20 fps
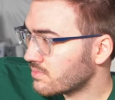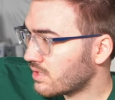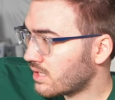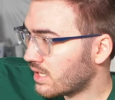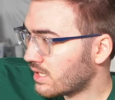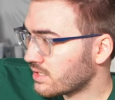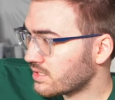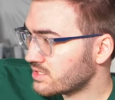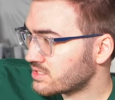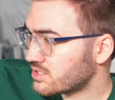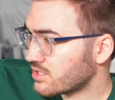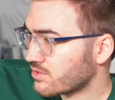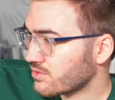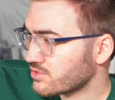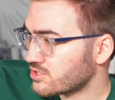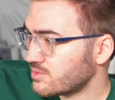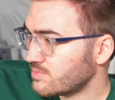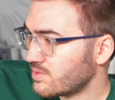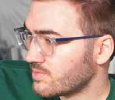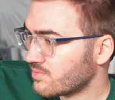least the
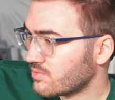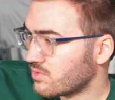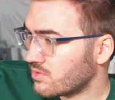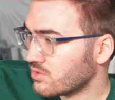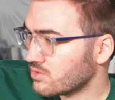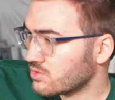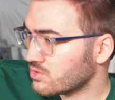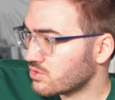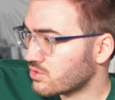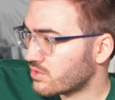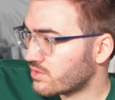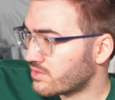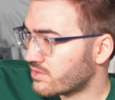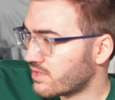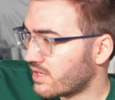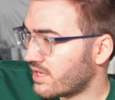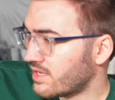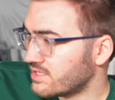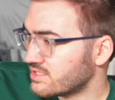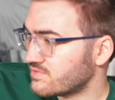13 people.
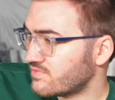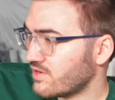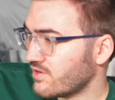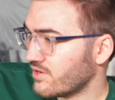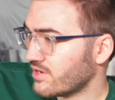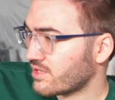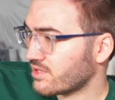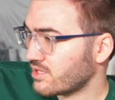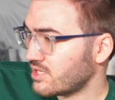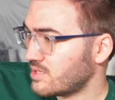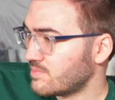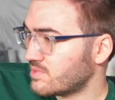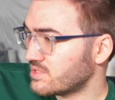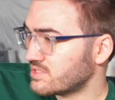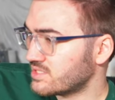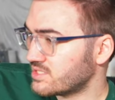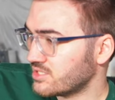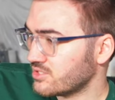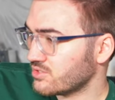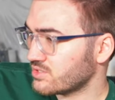That is very clean, but
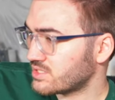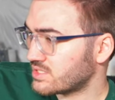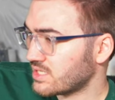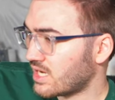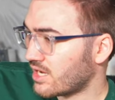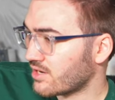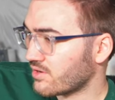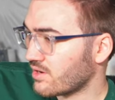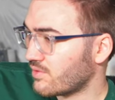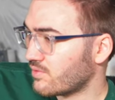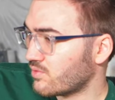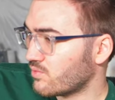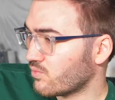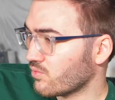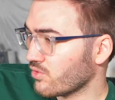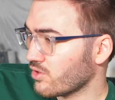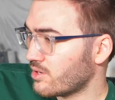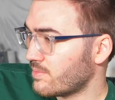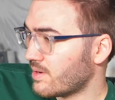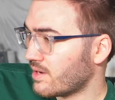zero solder. I would
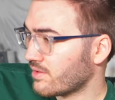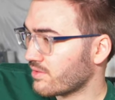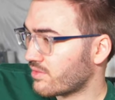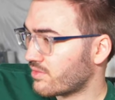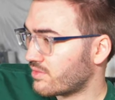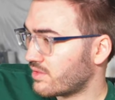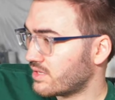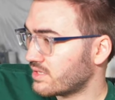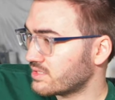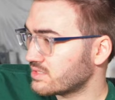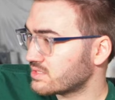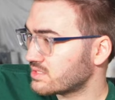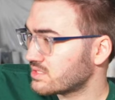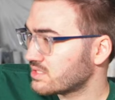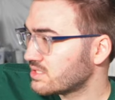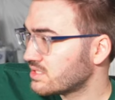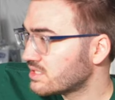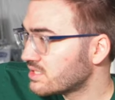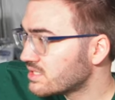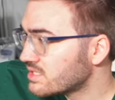worry about things
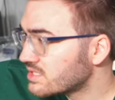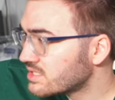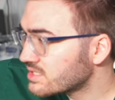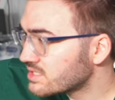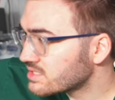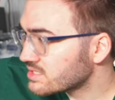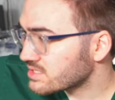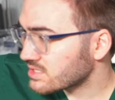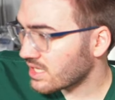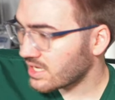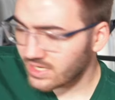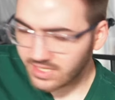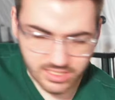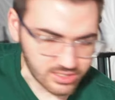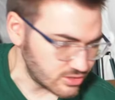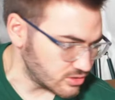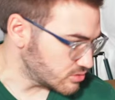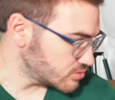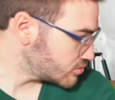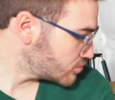
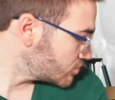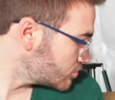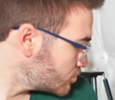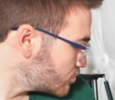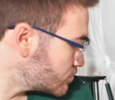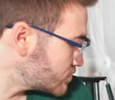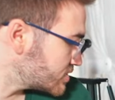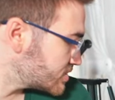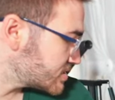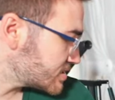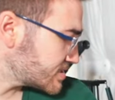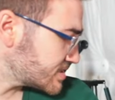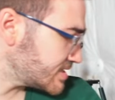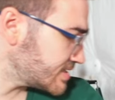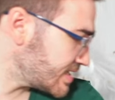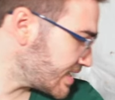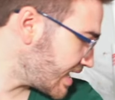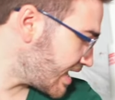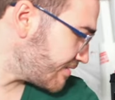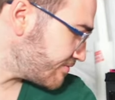sliding loose. Does it
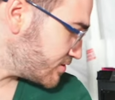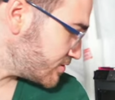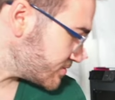have no